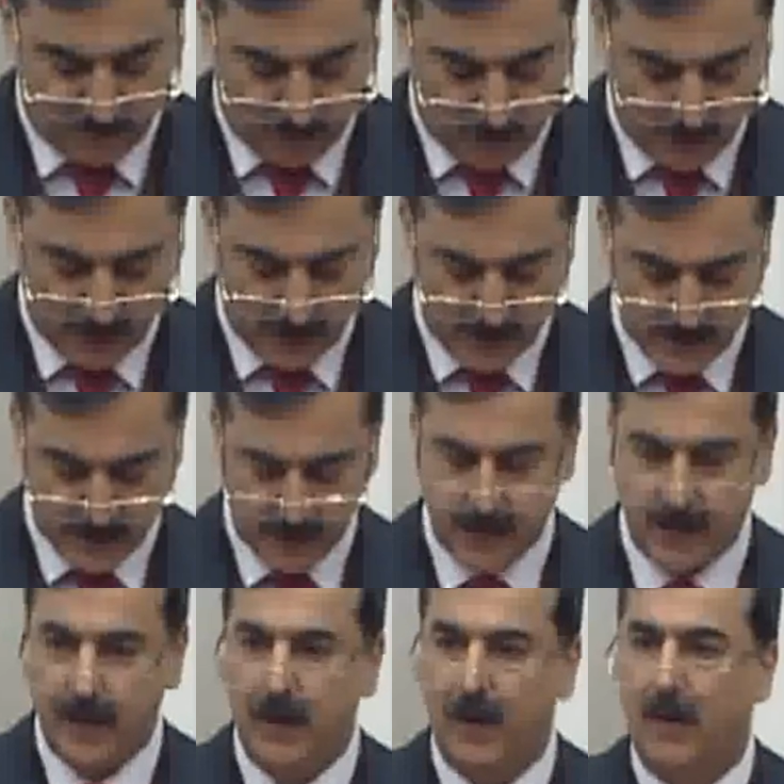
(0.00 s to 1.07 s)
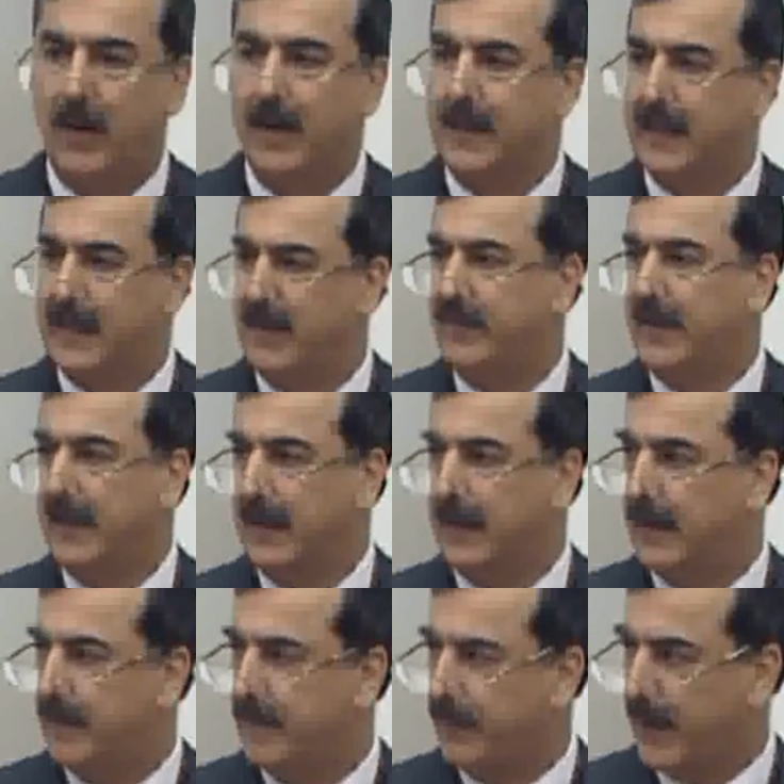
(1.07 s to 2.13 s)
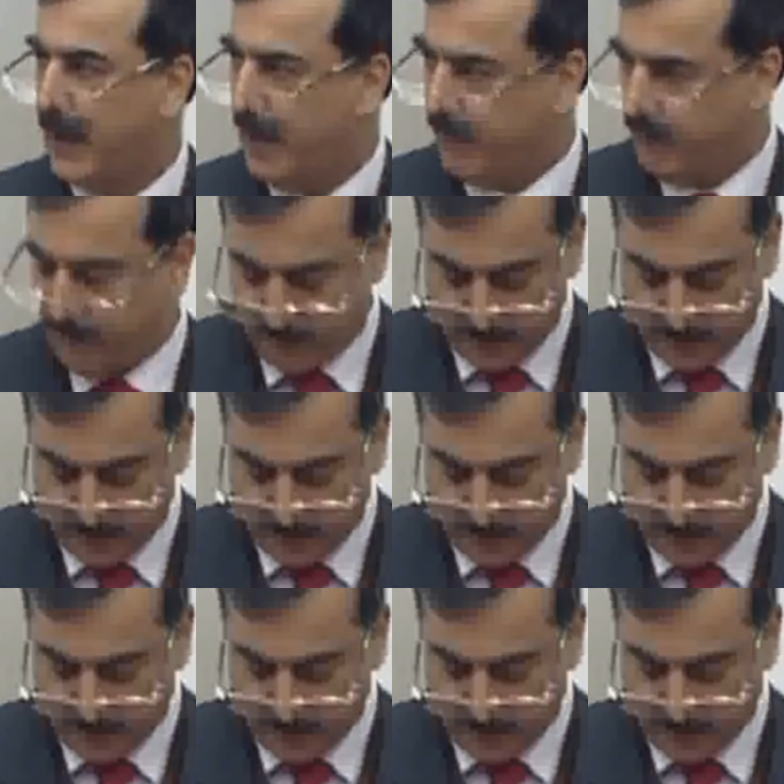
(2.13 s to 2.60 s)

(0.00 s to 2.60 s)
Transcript: will focus on giving a